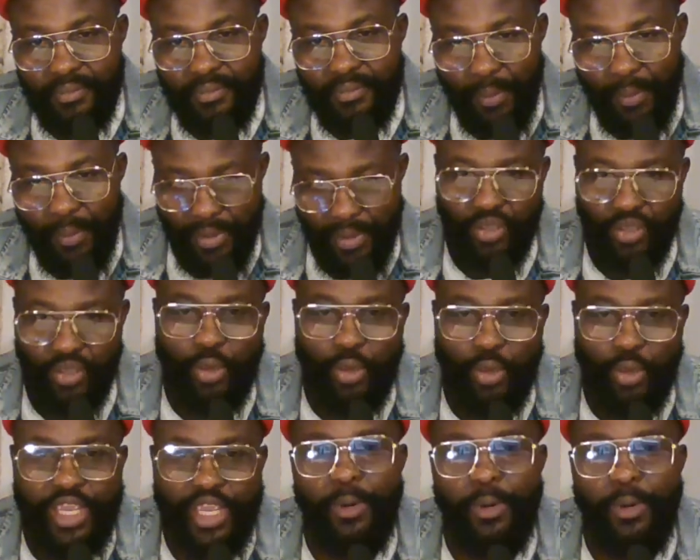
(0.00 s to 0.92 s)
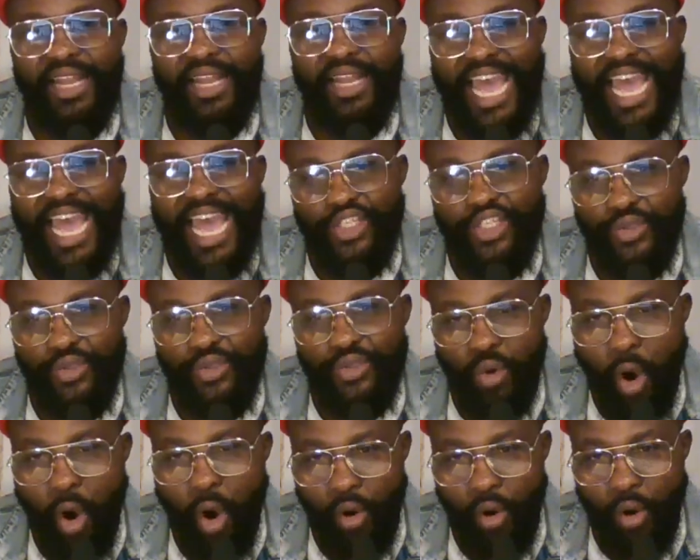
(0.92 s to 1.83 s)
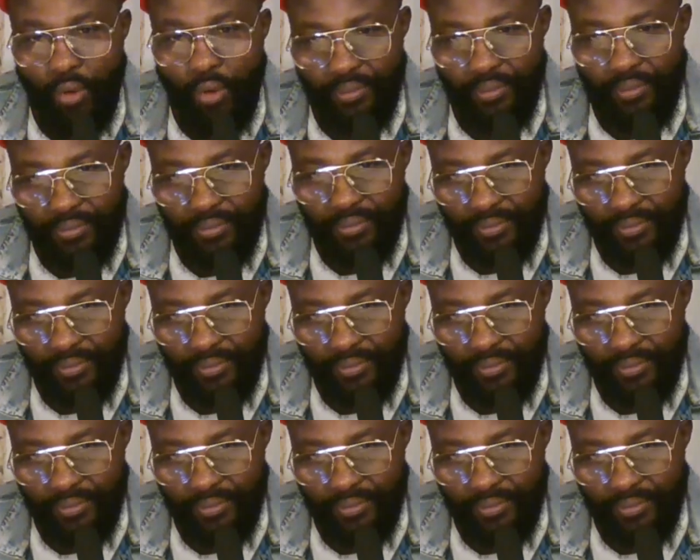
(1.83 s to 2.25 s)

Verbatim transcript: because they will keep on lying to you all